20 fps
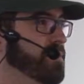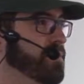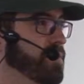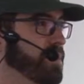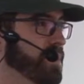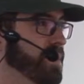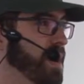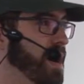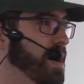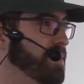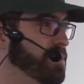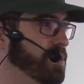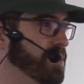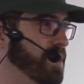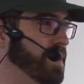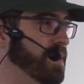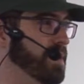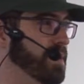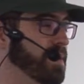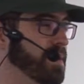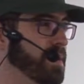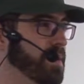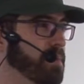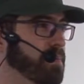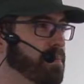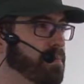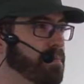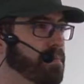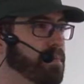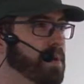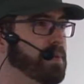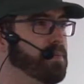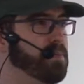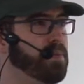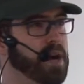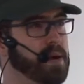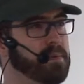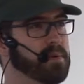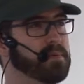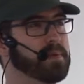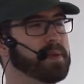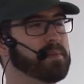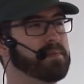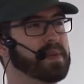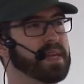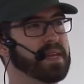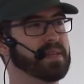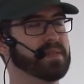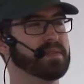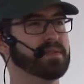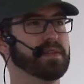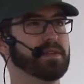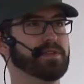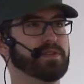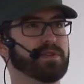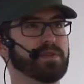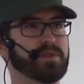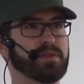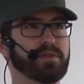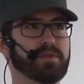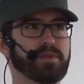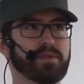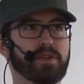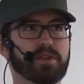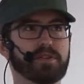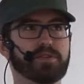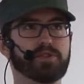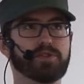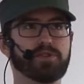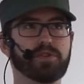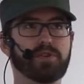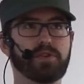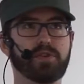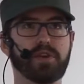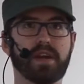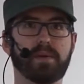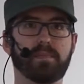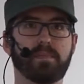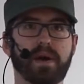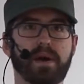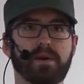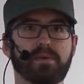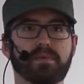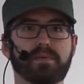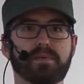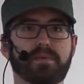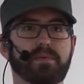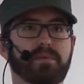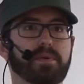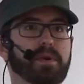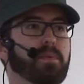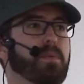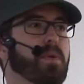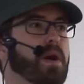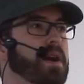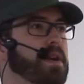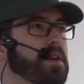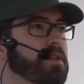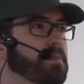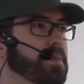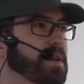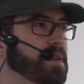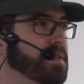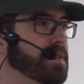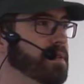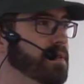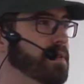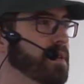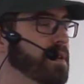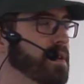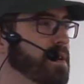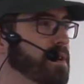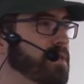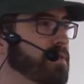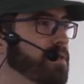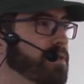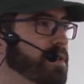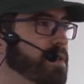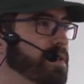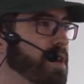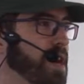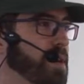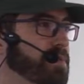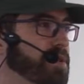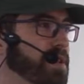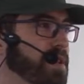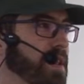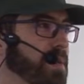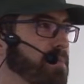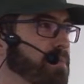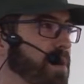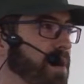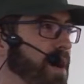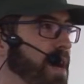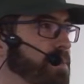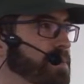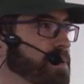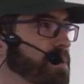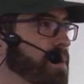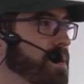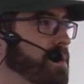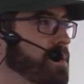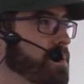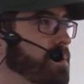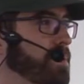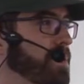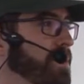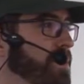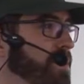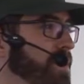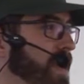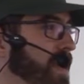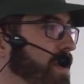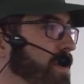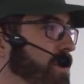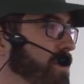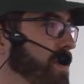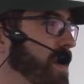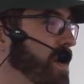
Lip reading: for an object, it probably means that you're not sure about the requirements for this object, and perhaps you need to rethink your